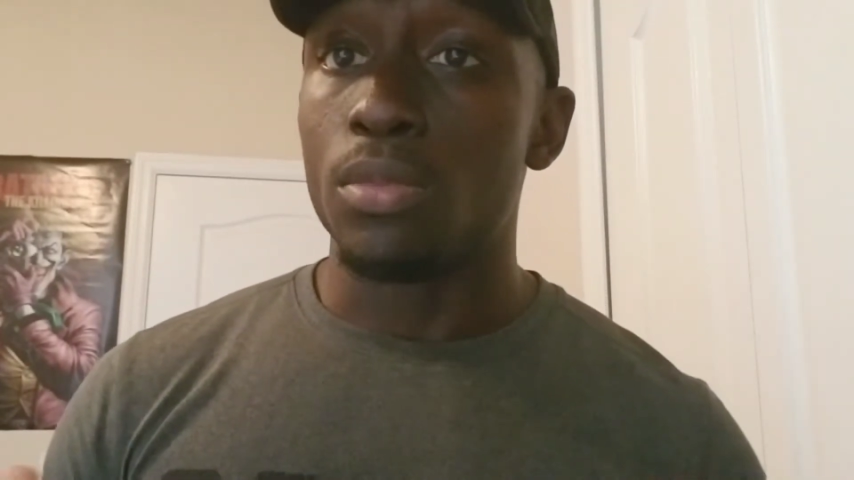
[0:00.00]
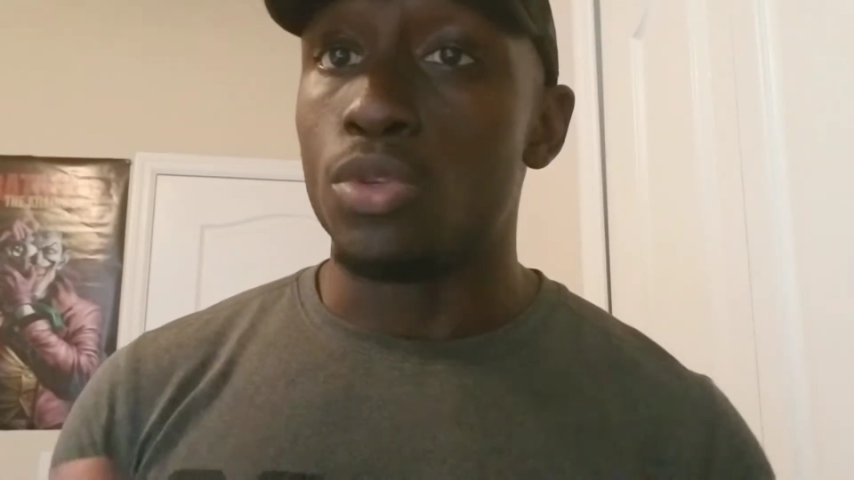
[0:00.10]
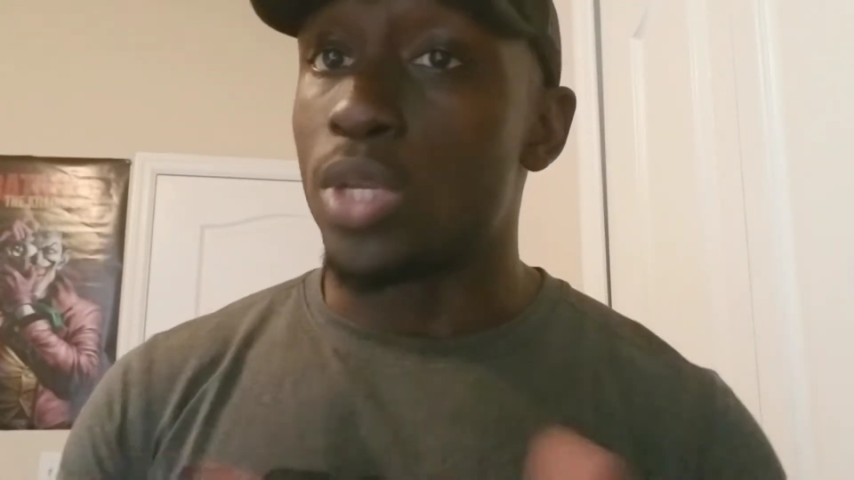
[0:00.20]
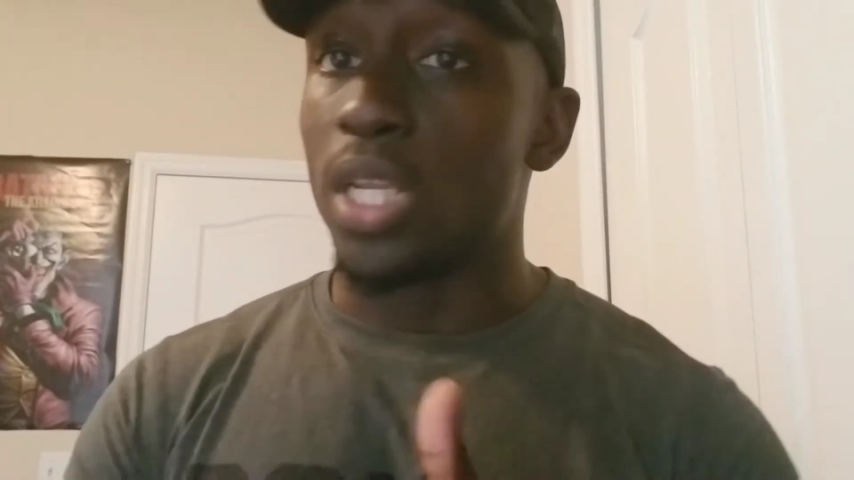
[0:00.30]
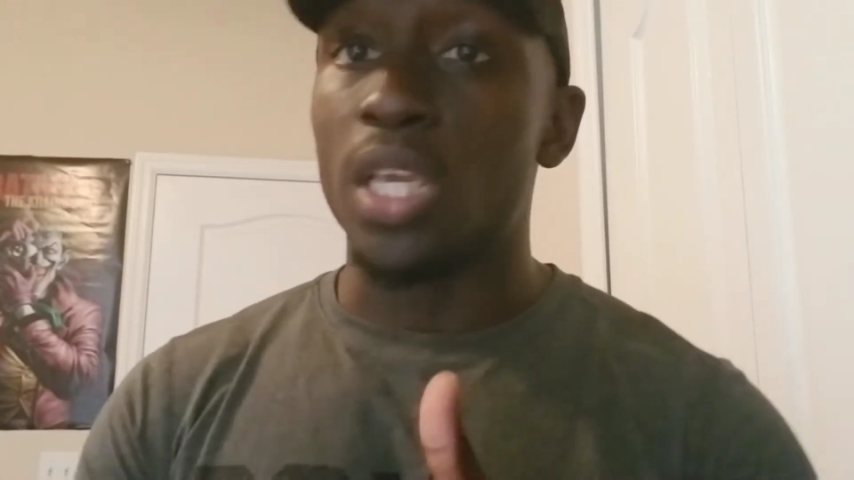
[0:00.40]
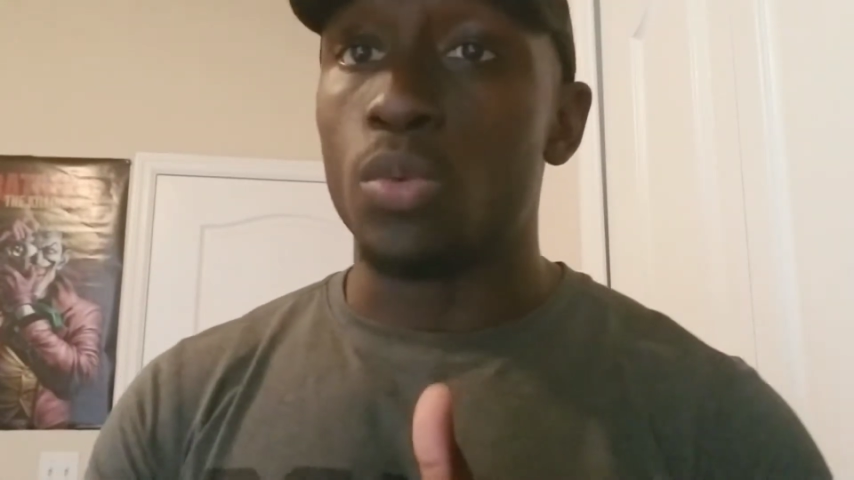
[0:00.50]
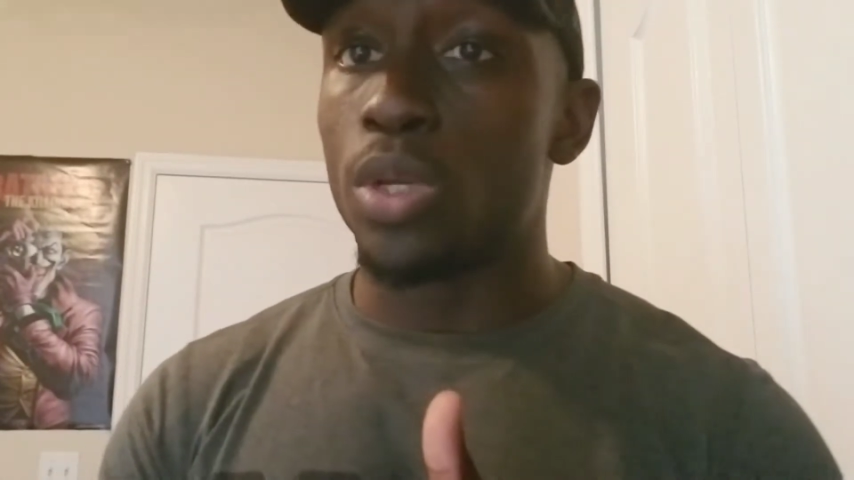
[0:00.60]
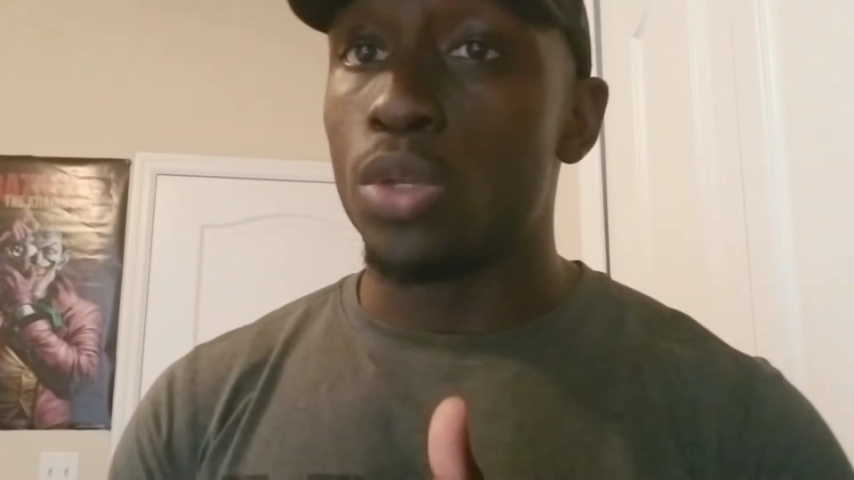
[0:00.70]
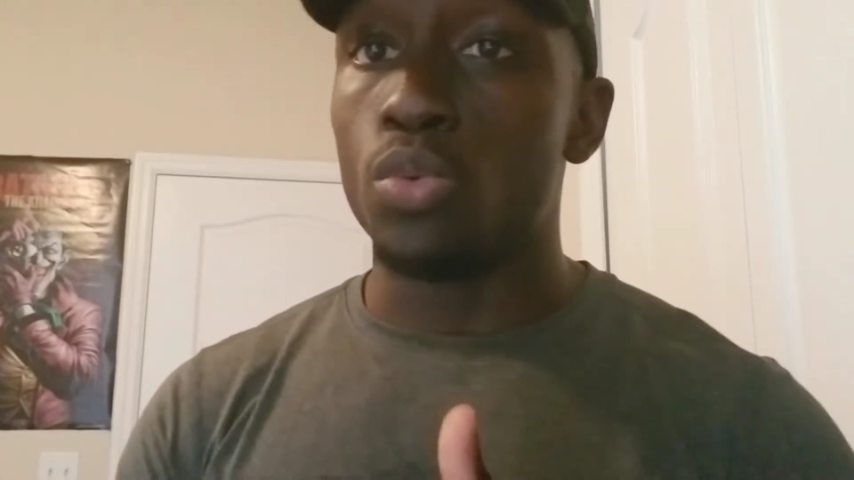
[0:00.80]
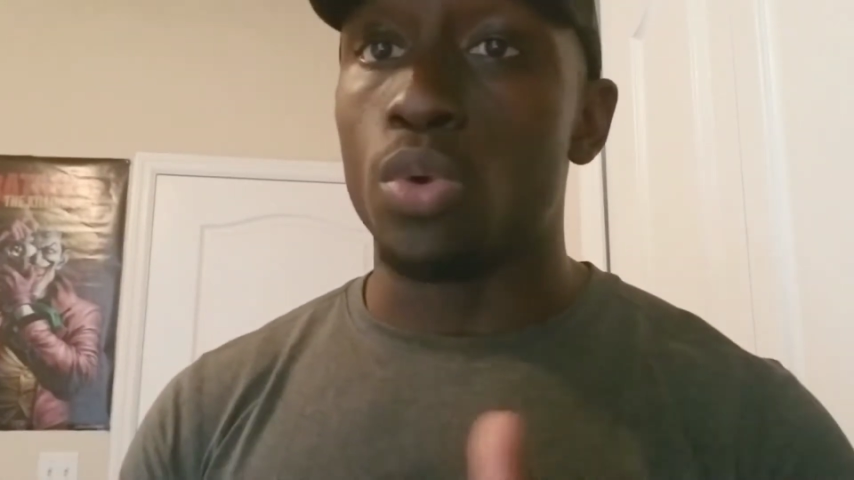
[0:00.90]
You can eat
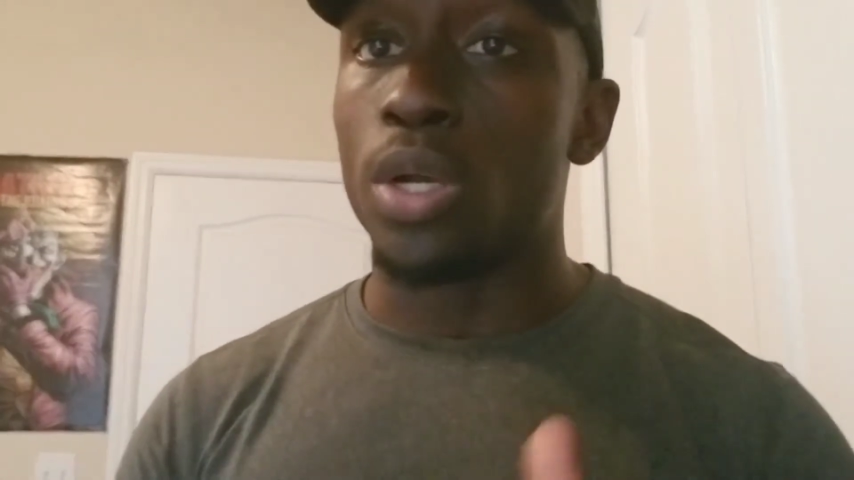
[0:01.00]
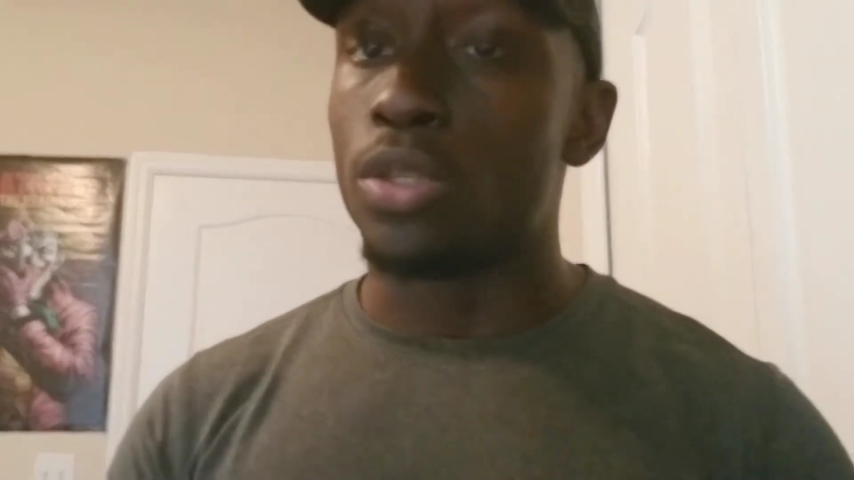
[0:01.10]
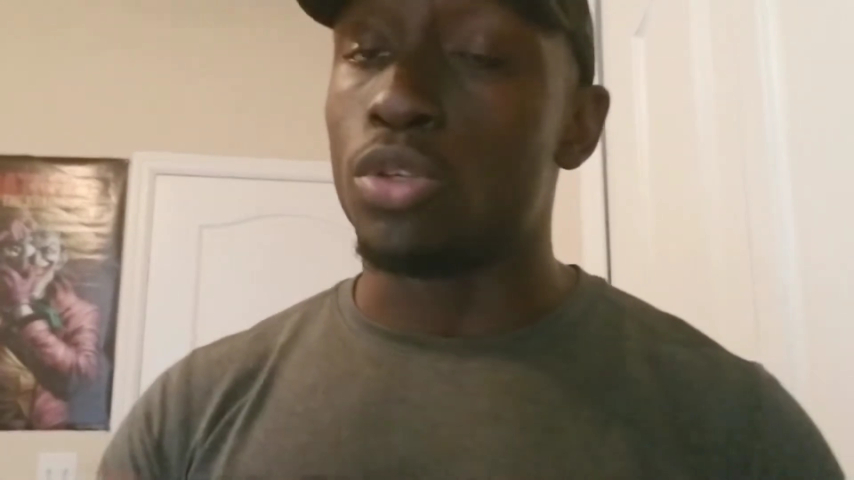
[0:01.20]
what you want.